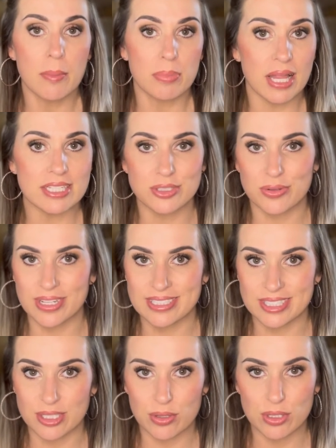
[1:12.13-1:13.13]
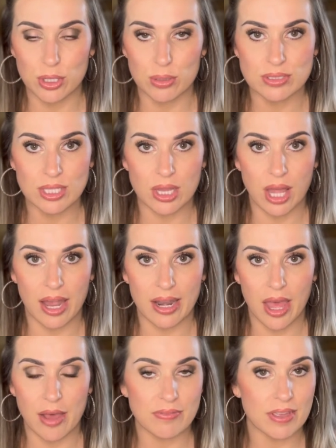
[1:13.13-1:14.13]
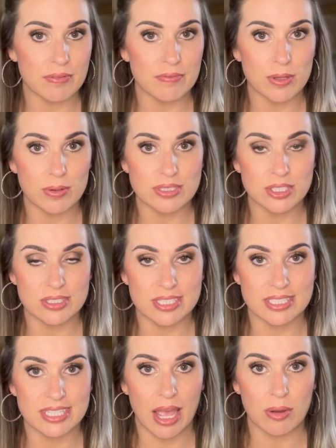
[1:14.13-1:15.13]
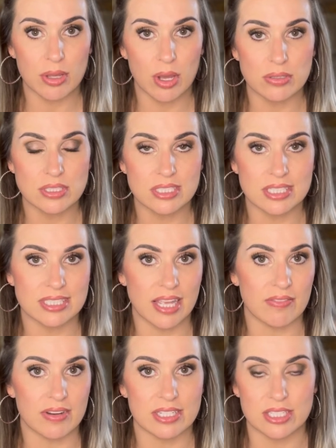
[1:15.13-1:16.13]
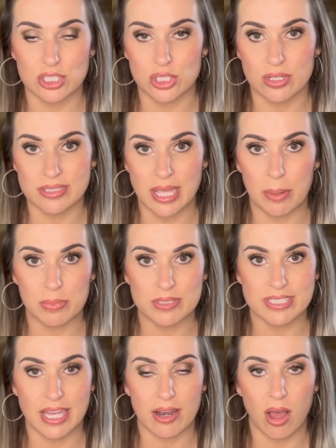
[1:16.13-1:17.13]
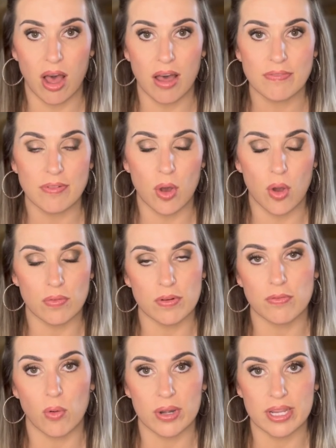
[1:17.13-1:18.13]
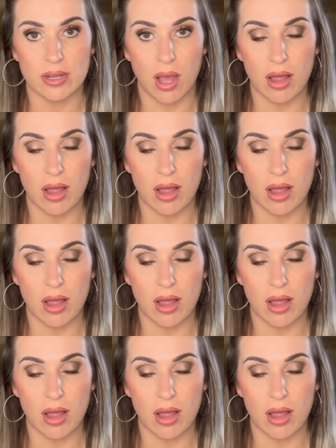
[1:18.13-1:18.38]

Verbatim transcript: Plus, you can still use a lot of influencer discount codes to save an additional 10% off over $40.